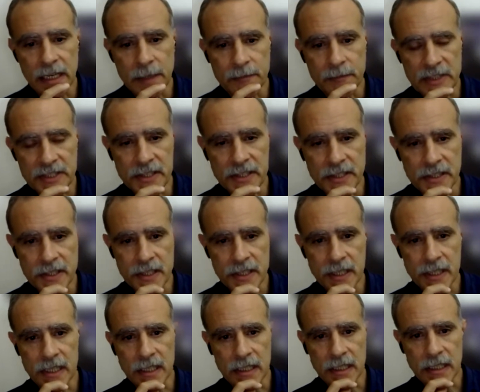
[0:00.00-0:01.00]
This is
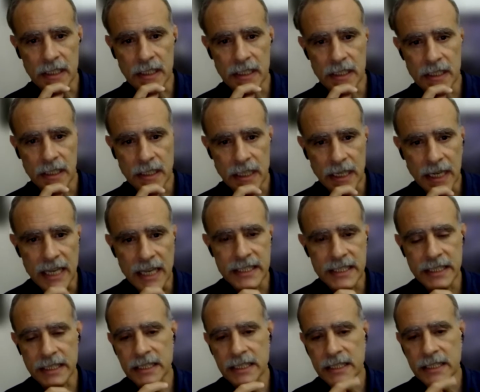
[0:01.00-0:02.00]
a
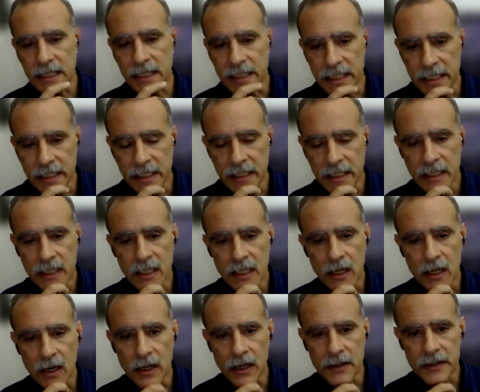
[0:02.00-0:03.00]
classic study
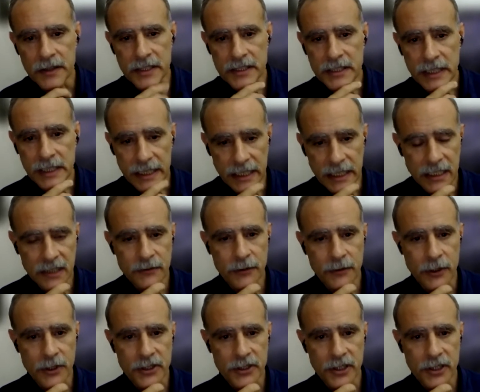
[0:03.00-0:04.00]
on this, again,
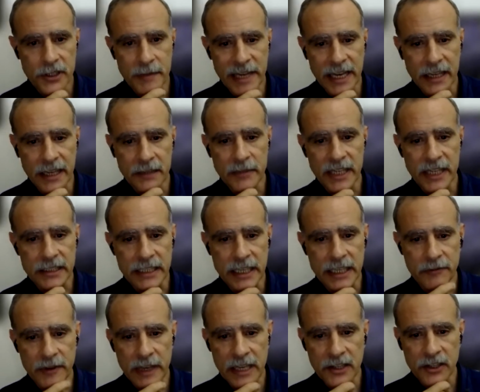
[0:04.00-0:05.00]
unfortunate man by the
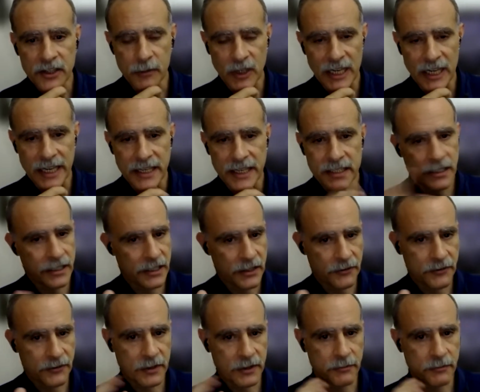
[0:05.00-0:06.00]
name of Henry Molaison, a
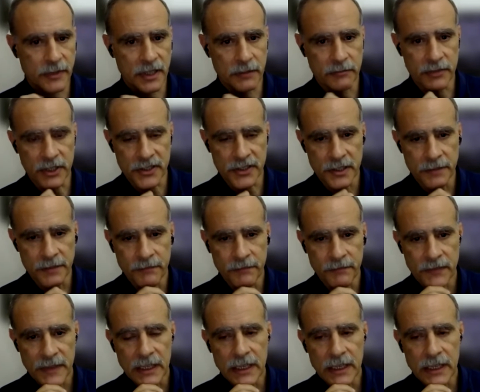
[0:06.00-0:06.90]
different person.